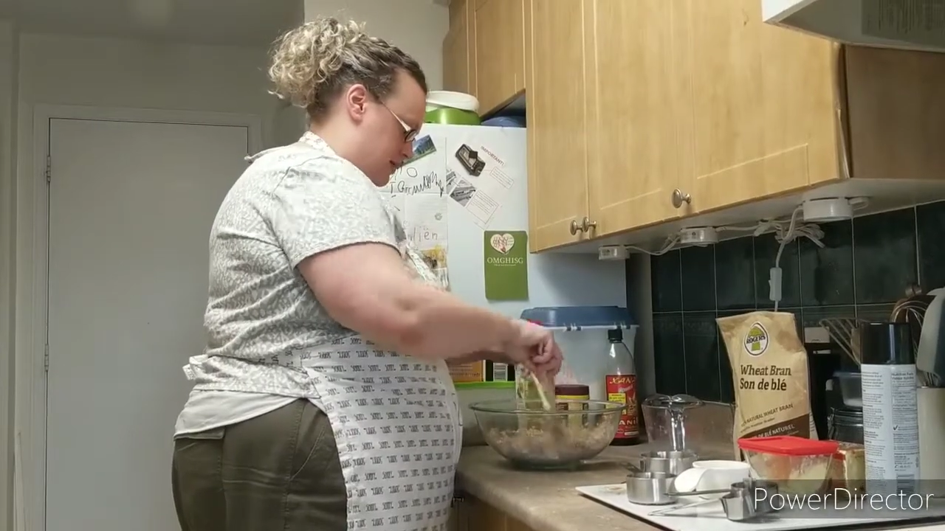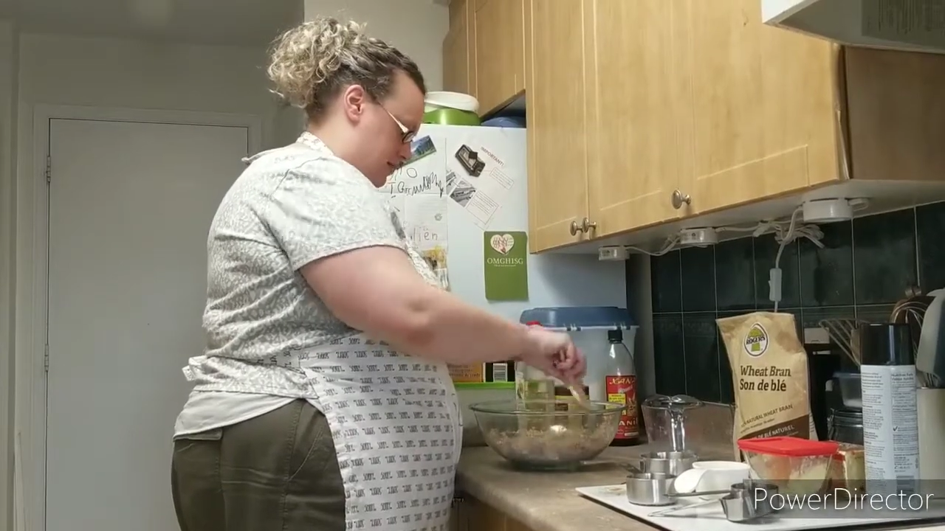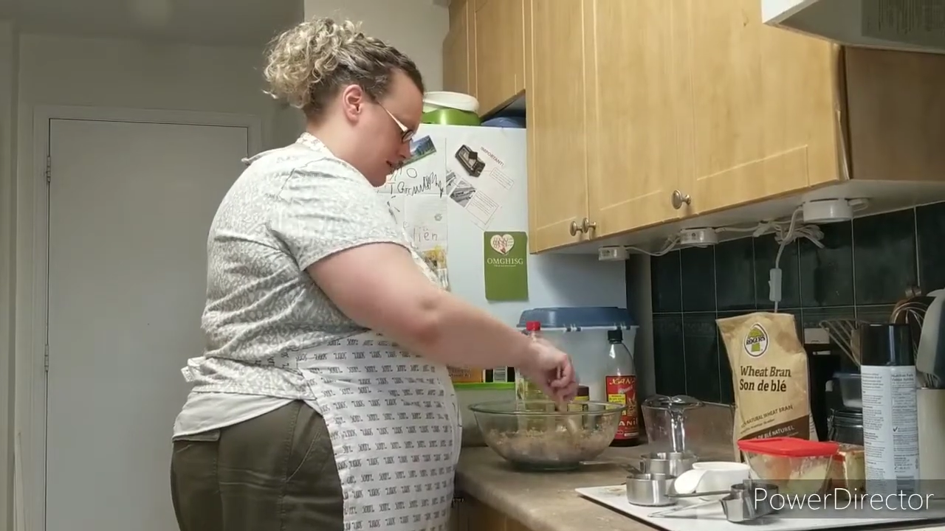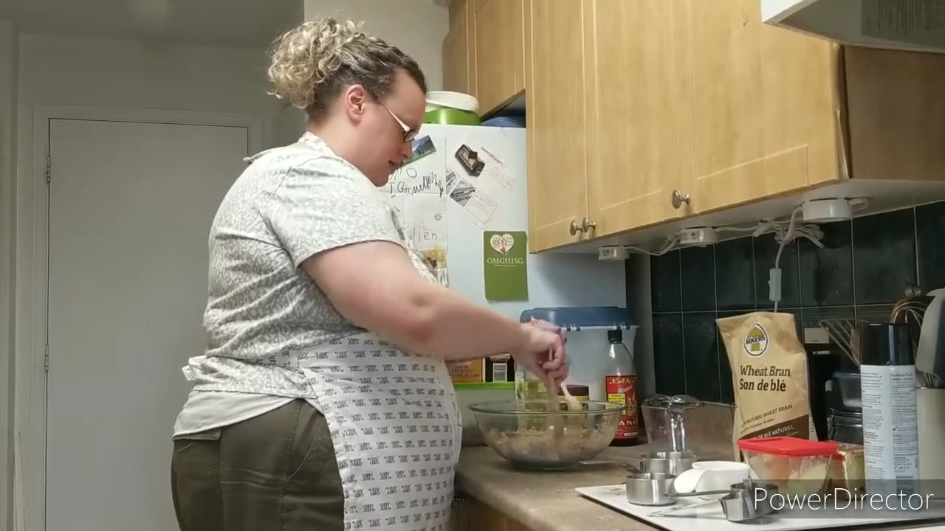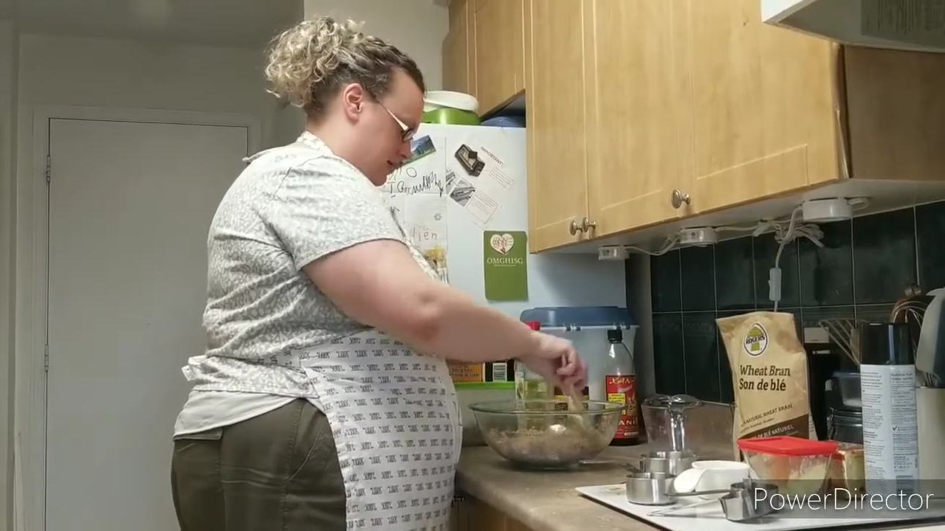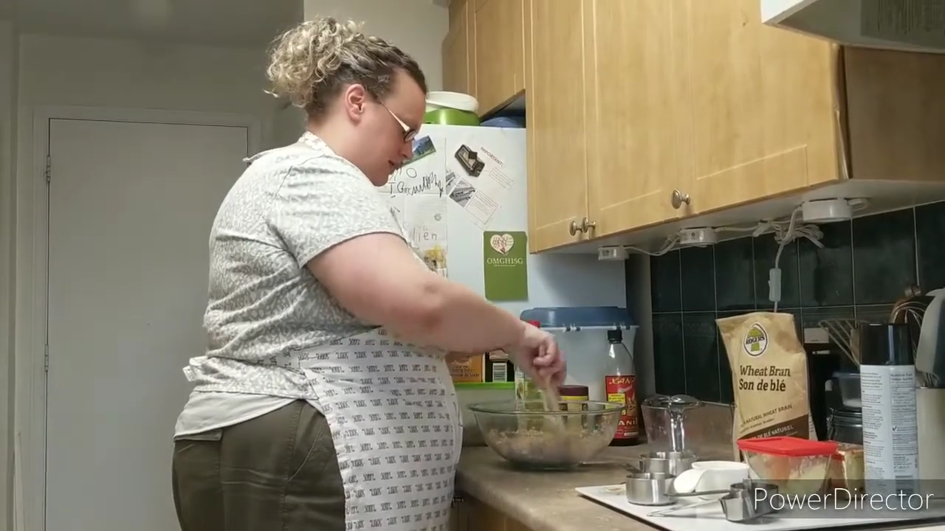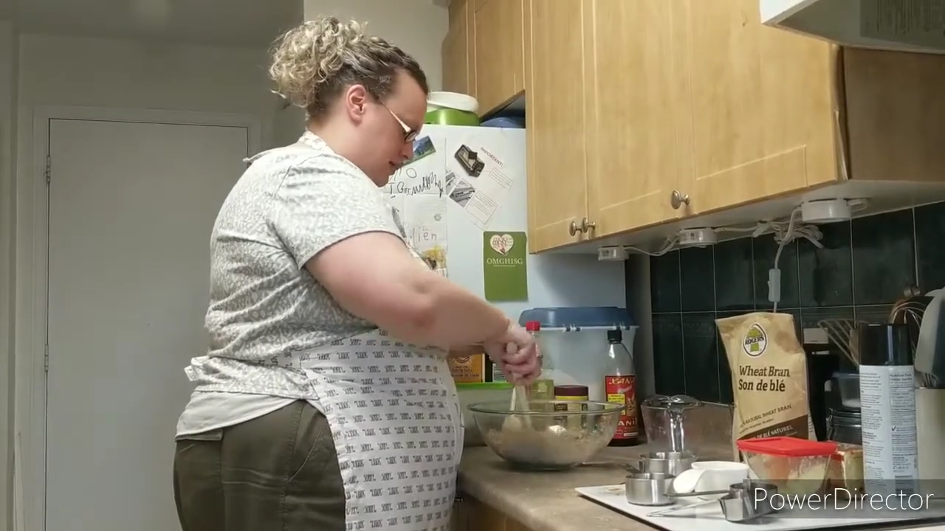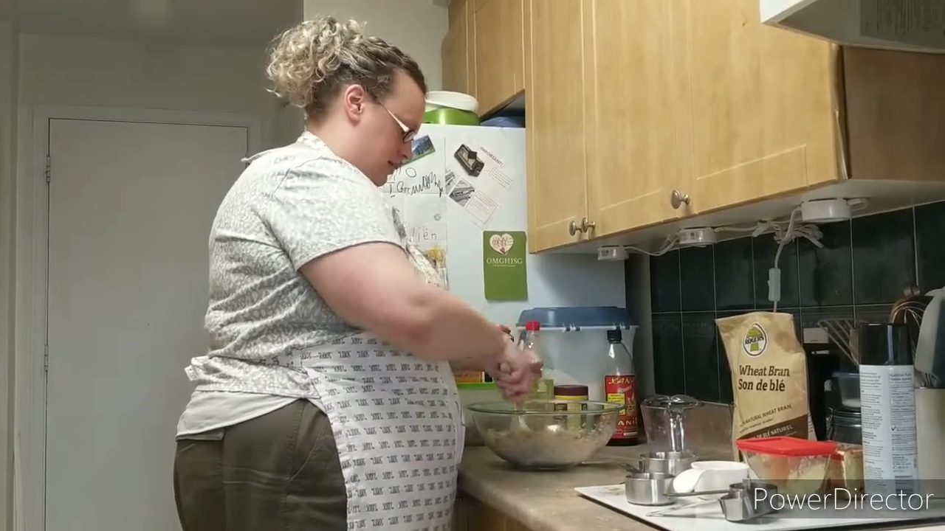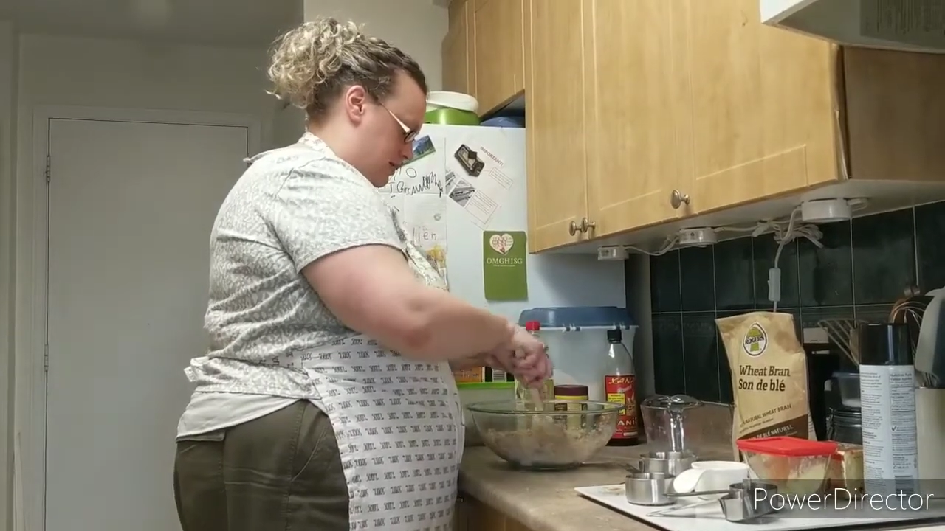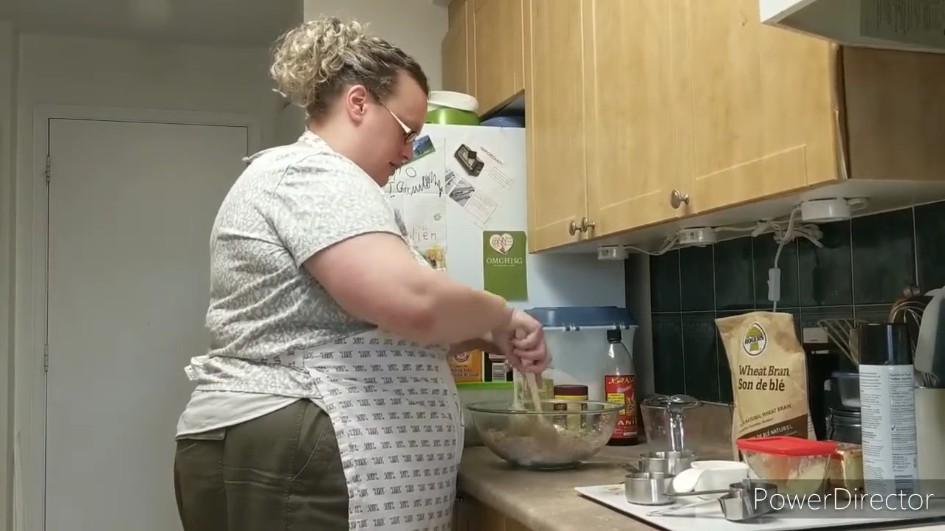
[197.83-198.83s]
Wow, that's soaking.